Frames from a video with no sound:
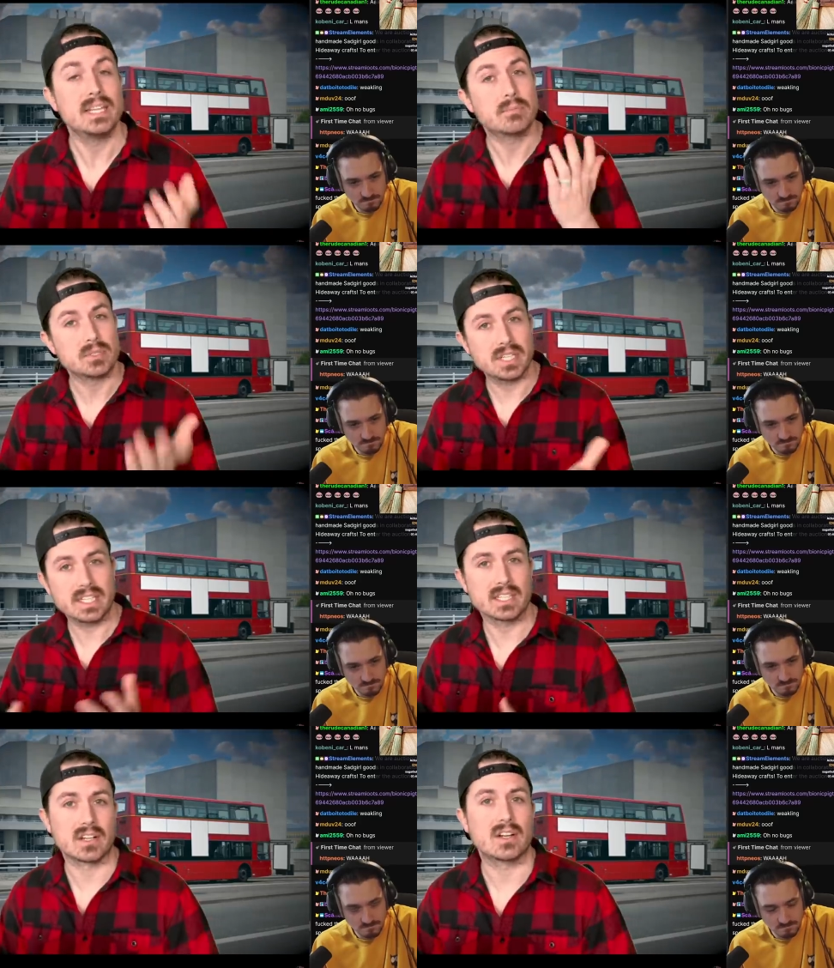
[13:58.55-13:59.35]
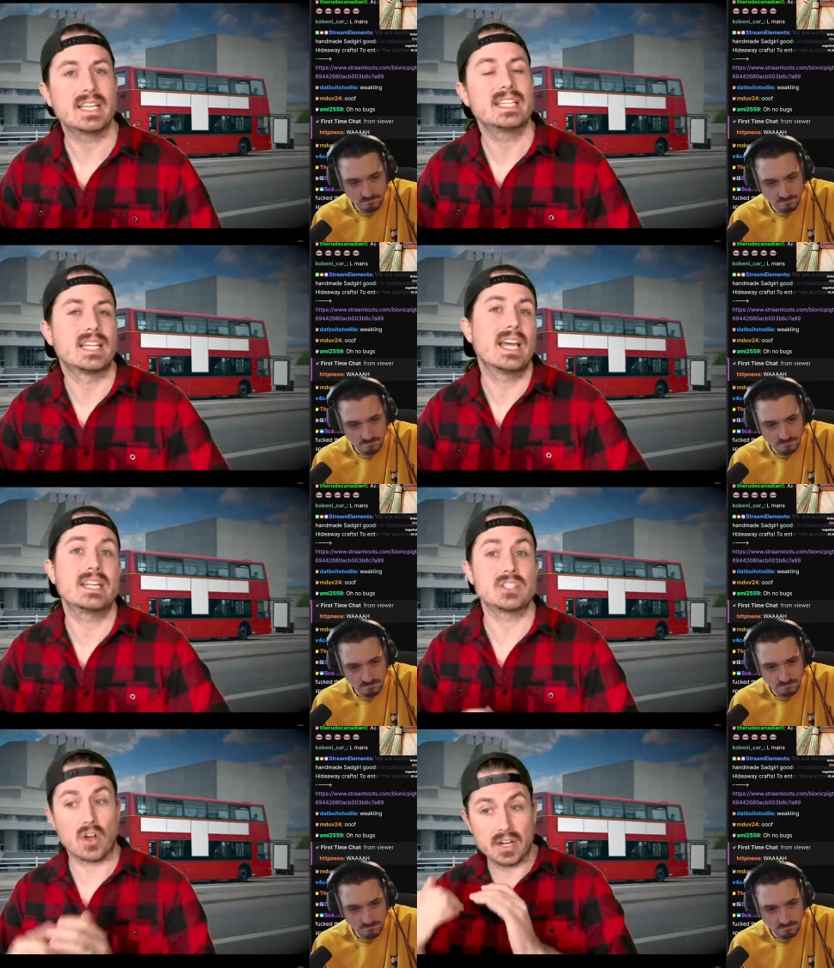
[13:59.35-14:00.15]
Speaker 1: In particular, he
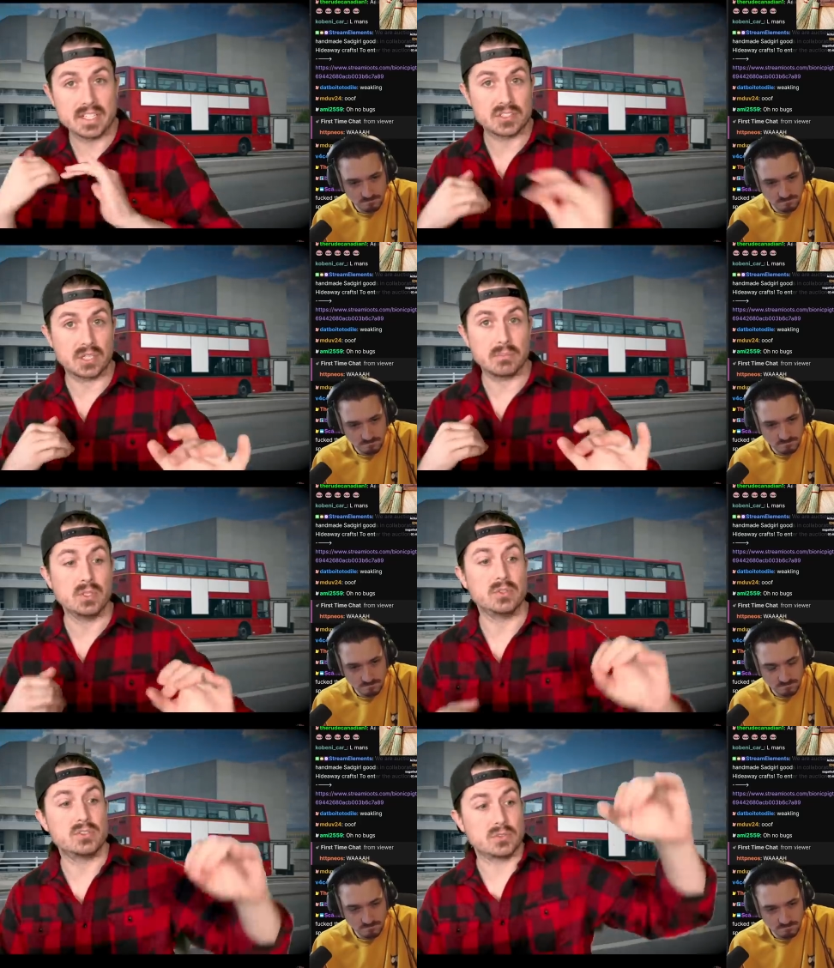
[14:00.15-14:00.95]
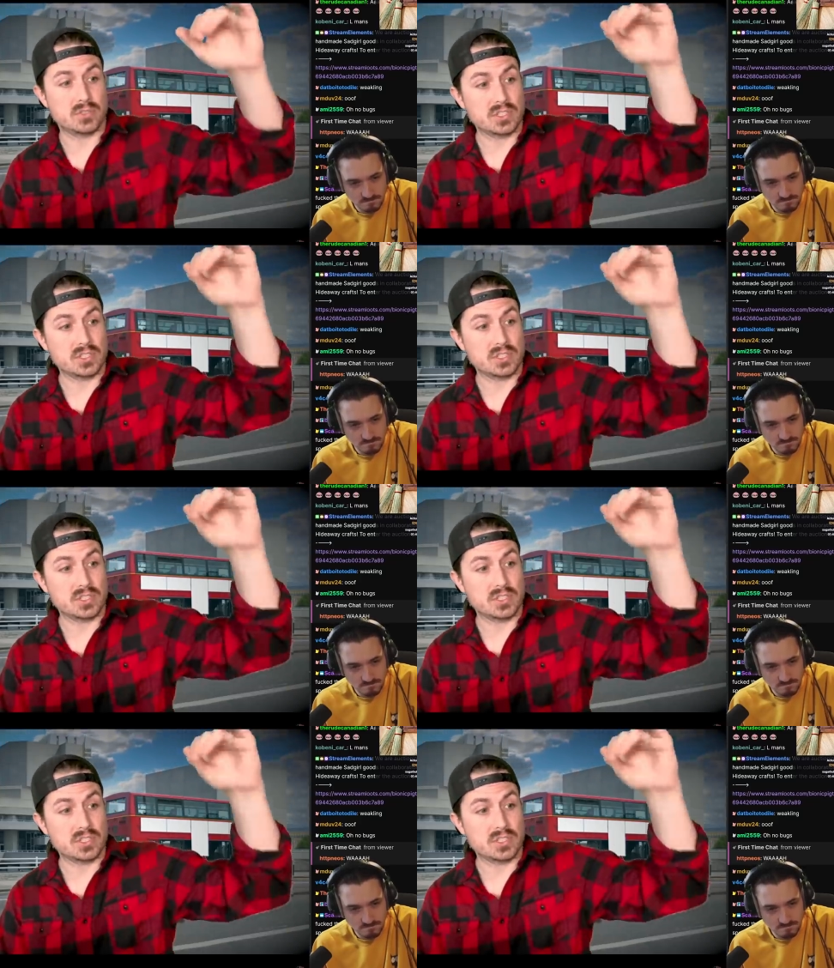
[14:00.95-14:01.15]
liked on his commute to